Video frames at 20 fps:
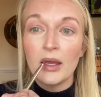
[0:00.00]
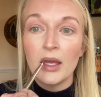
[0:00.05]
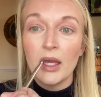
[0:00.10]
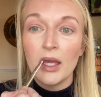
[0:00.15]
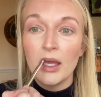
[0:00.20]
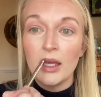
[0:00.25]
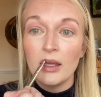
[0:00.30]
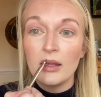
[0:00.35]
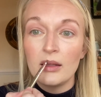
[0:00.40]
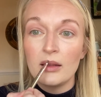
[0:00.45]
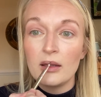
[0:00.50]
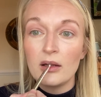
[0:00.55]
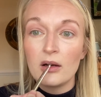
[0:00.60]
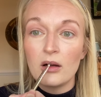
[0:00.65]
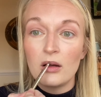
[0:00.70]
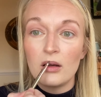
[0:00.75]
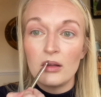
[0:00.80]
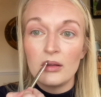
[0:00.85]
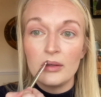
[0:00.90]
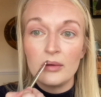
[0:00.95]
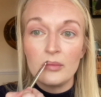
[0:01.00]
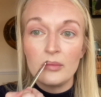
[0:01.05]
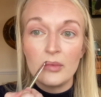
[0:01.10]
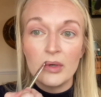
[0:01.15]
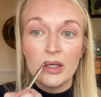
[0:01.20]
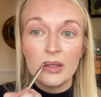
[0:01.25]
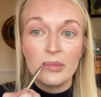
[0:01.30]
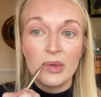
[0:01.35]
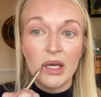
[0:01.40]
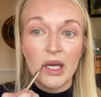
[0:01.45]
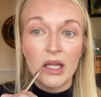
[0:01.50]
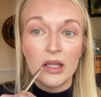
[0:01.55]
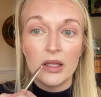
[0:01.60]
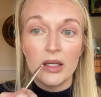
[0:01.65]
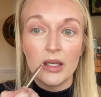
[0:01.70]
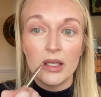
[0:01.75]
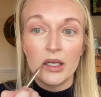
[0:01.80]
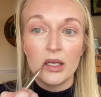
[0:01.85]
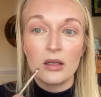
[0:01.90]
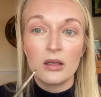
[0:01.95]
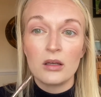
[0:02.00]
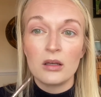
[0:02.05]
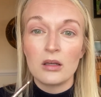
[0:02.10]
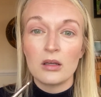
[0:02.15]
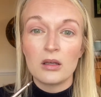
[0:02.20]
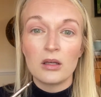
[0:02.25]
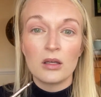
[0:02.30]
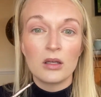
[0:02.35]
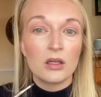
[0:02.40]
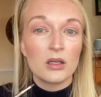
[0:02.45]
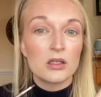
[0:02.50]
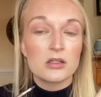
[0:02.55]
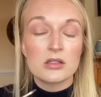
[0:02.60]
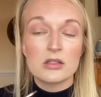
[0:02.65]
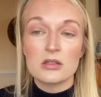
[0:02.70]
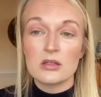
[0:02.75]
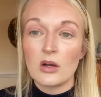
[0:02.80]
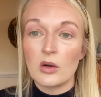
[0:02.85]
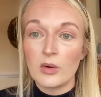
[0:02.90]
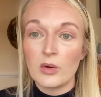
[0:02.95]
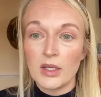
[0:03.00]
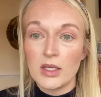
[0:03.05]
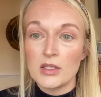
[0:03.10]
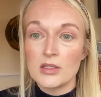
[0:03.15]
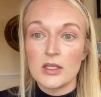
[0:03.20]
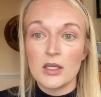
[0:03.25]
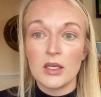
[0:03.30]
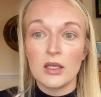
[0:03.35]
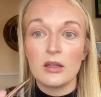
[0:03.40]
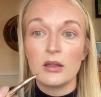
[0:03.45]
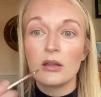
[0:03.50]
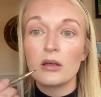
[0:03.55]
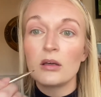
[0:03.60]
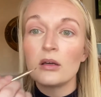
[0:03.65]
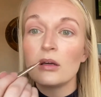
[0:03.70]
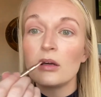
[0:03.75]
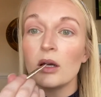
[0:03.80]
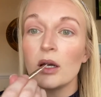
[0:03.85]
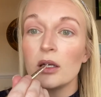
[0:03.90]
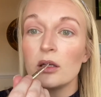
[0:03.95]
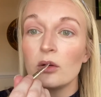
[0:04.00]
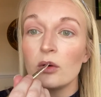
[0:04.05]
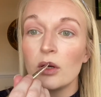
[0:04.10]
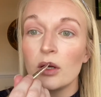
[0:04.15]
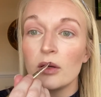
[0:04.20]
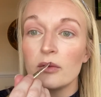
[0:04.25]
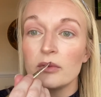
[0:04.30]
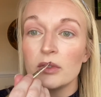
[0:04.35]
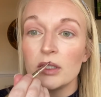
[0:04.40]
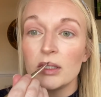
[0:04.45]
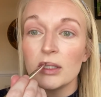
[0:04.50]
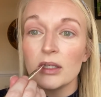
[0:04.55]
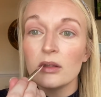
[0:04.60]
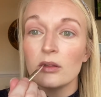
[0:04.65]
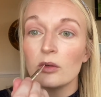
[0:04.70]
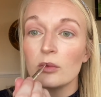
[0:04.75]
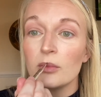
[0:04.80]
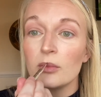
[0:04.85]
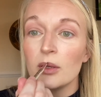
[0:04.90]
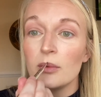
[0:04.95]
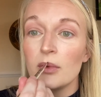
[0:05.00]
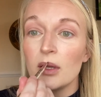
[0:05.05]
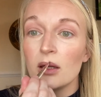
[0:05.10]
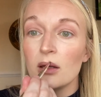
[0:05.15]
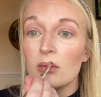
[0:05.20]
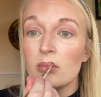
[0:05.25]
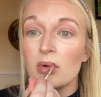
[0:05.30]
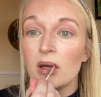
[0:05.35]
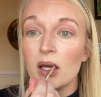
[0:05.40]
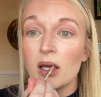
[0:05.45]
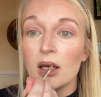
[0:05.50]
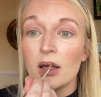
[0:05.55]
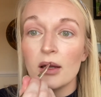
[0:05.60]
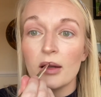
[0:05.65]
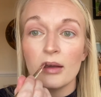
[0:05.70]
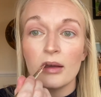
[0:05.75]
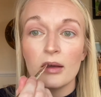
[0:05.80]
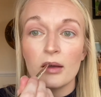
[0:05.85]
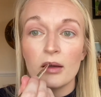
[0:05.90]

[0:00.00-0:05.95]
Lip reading: And they're all in one palette. So easy. I don't have to dig through my makeup bag.